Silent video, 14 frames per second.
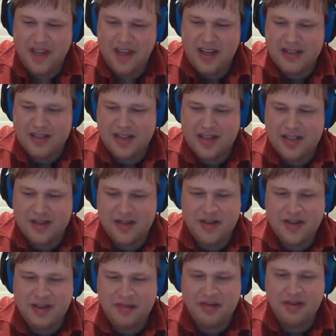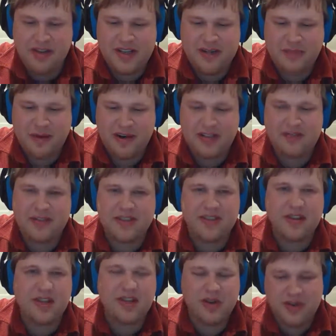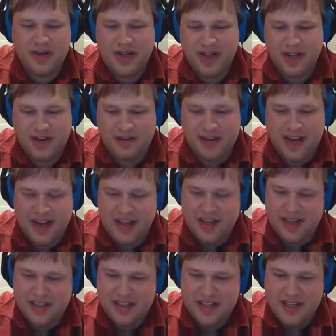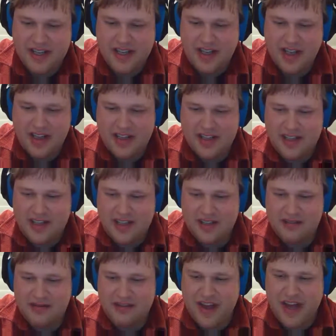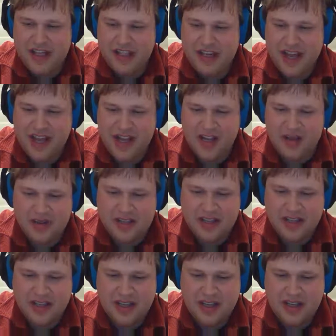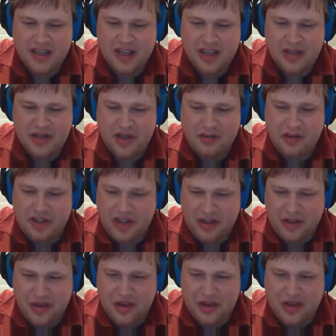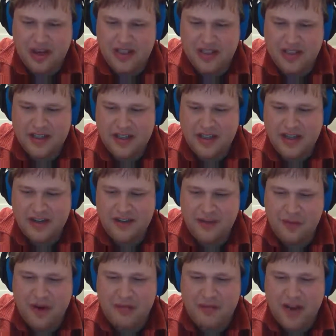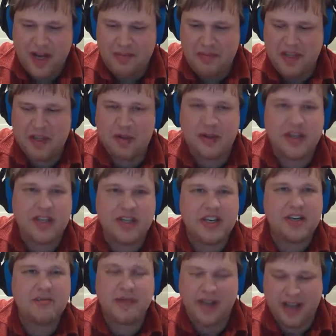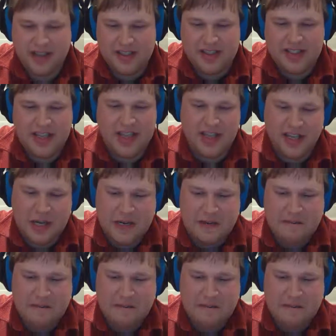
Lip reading: and as I stood in the brilliant apartment, alone and dazed, listening to their vanishing echoes, I trembled at the thought of what might be lurking near me unseen.